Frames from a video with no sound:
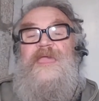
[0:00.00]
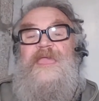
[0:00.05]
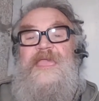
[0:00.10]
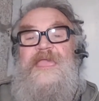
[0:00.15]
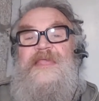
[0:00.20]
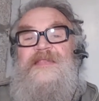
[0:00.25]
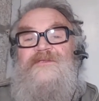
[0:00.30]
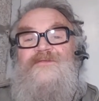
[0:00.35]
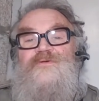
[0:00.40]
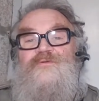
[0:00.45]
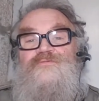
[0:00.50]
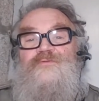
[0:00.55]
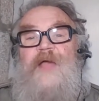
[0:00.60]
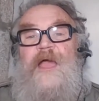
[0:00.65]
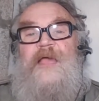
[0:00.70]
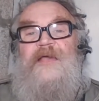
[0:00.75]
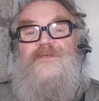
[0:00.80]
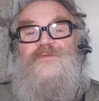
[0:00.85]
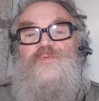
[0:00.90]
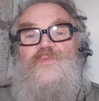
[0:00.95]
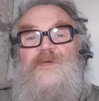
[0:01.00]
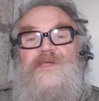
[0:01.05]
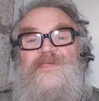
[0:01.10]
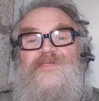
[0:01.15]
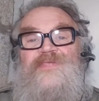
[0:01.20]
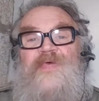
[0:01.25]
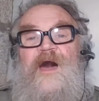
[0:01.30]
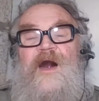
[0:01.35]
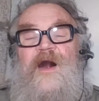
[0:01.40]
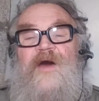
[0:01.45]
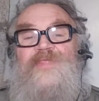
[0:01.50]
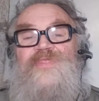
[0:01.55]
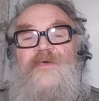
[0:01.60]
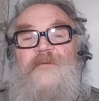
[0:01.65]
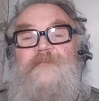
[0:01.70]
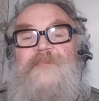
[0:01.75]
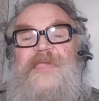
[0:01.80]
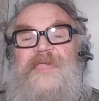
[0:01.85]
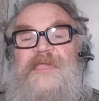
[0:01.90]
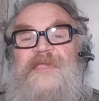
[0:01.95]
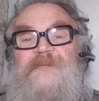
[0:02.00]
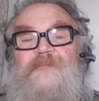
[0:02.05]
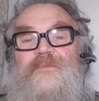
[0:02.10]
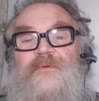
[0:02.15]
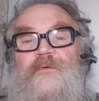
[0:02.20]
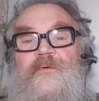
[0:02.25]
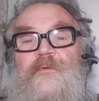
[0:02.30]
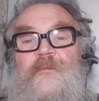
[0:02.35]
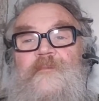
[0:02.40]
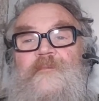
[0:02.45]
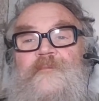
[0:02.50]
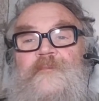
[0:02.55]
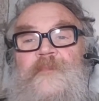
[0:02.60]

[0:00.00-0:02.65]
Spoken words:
interact with other people.